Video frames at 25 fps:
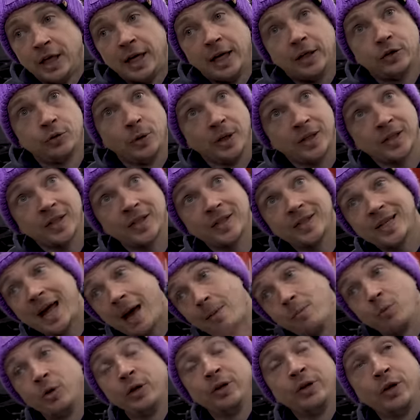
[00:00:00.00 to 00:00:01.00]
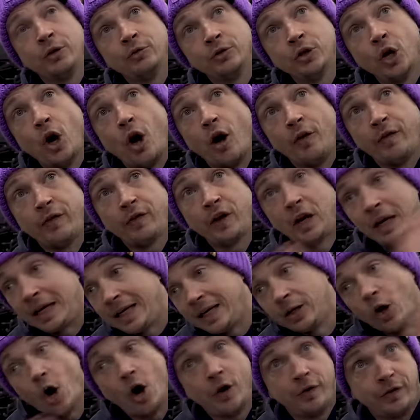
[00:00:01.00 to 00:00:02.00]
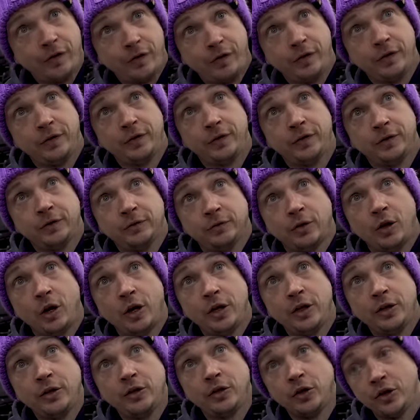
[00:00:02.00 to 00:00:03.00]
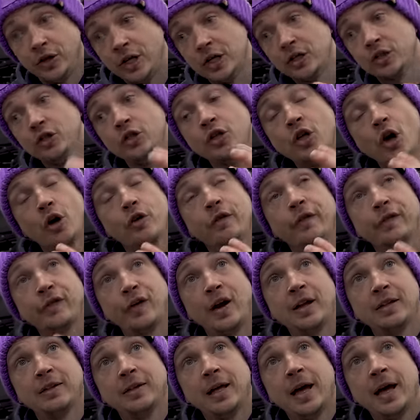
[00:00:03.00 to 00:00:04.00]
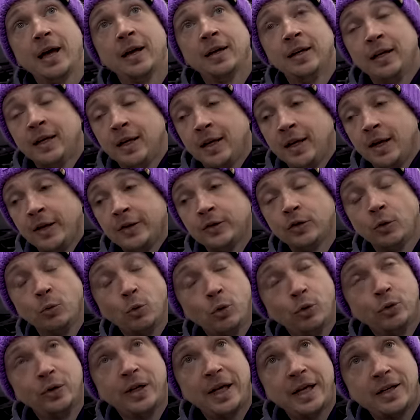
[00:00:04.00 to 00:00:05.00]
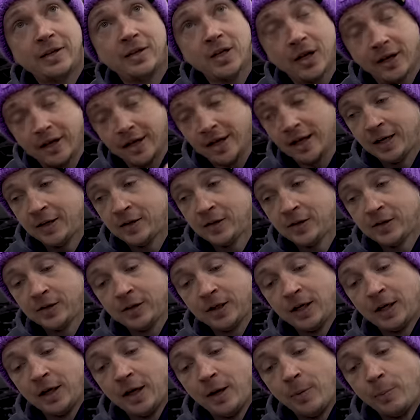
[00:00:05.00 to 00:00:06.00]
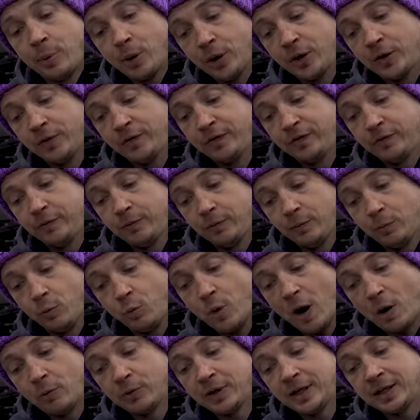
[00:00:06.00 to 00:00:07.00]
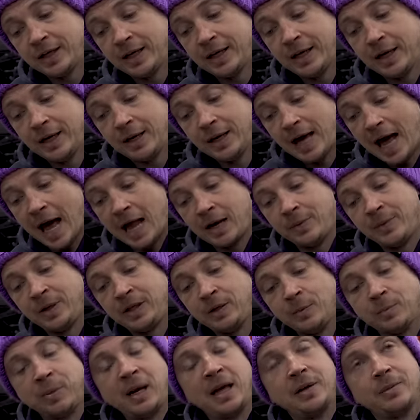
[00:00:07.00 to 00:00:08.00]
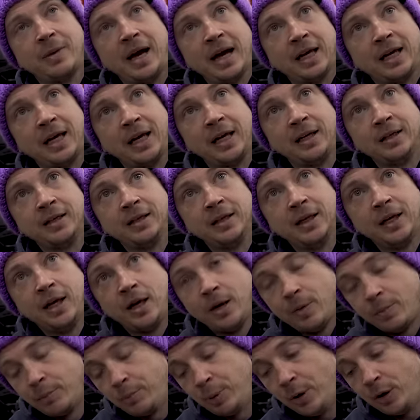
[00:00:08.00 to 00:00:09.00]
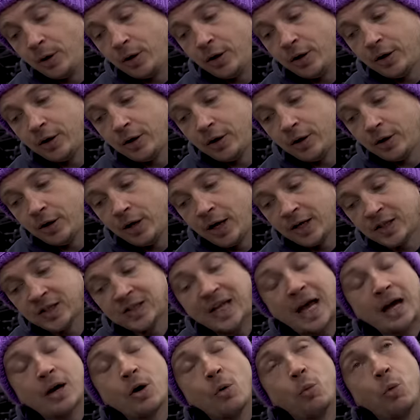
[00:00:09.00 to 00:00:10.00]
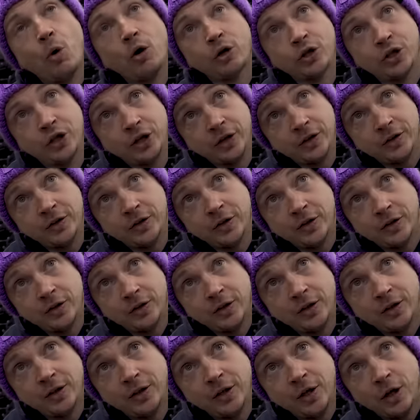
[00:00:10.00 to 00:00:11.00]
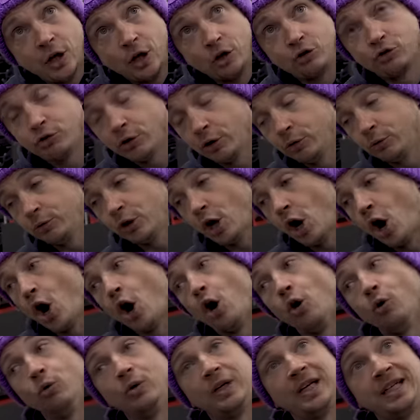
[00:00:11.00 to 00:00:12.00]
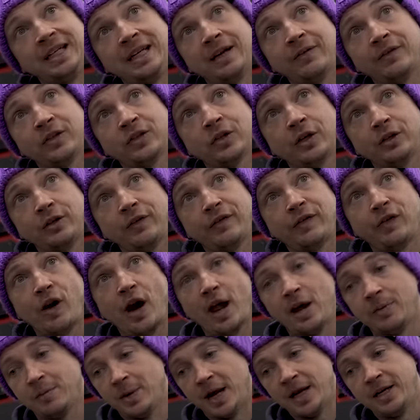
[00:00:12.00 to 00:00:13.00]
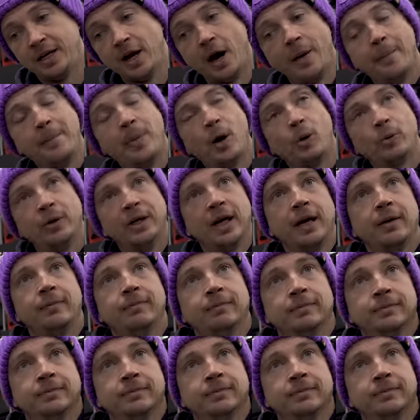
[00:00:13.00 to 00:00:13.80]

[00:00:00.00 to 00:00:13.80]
So it snapped one of those off, clean off, right? So there's no thread there. So all they've done is put a welded an aluminium plate back in, put a stack of washers, drilled a hole in the other side of the frame, and nut and bolted it.